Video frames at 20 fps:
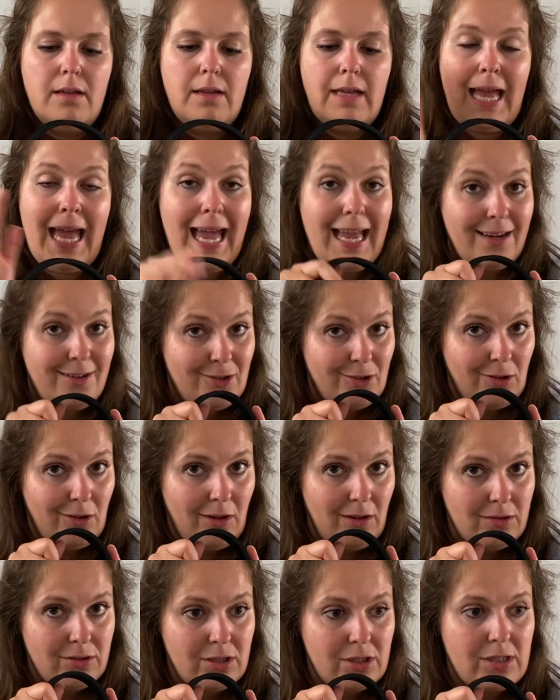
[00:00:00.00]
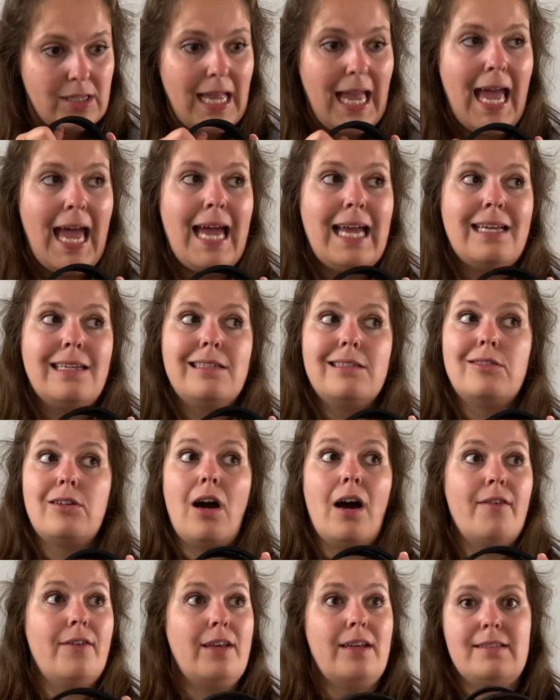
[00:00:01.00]
handles, and
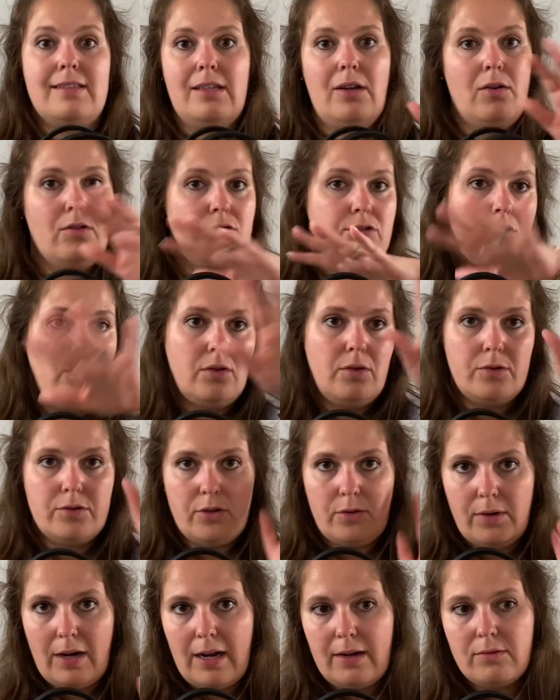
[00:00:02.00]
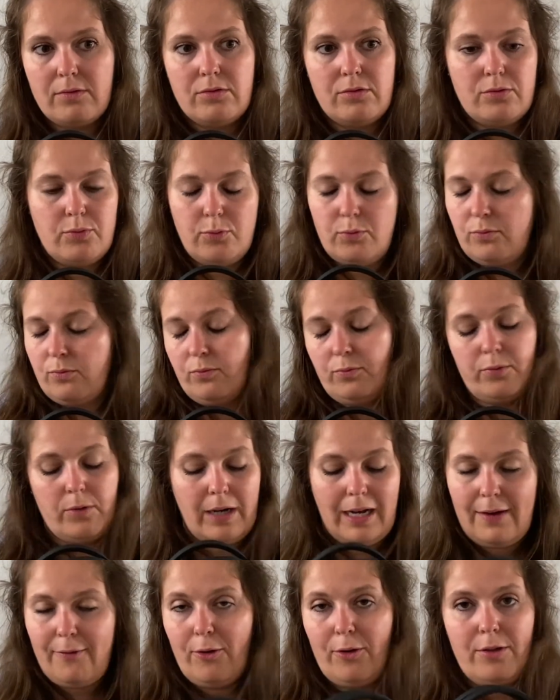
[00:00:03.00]
obviously also looked around
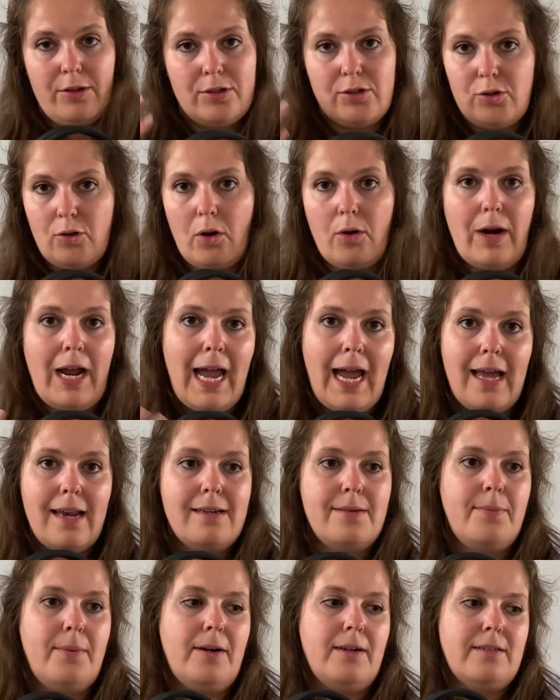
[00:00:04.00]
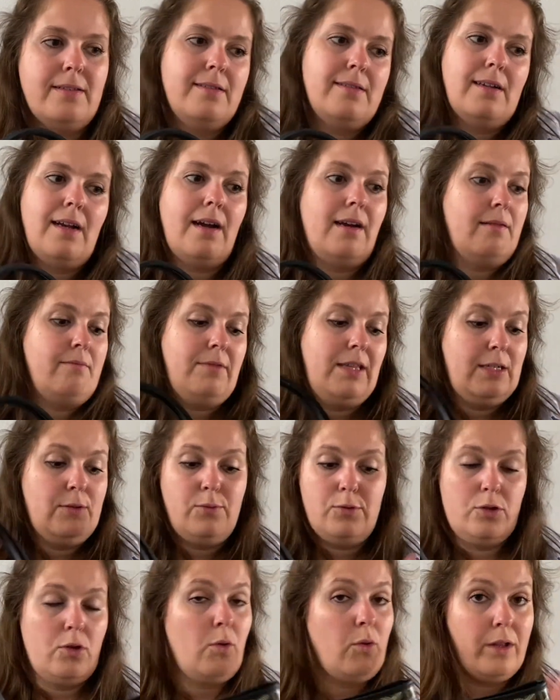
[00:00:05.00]
whatever the store had, but this
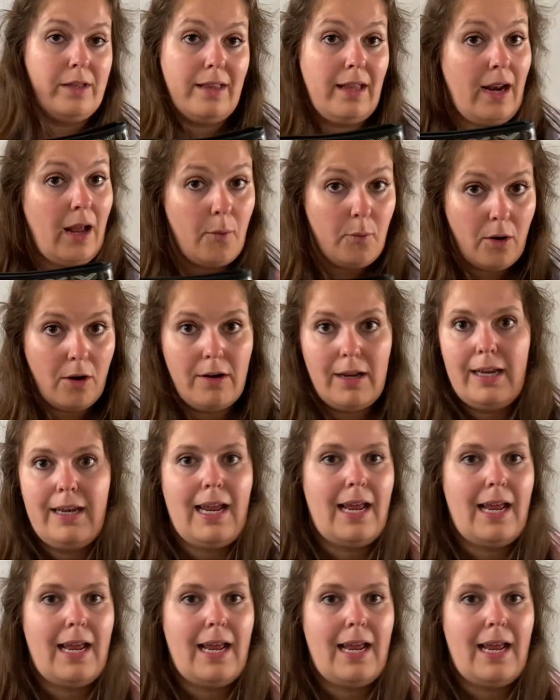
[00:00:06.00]
was only that I wanted,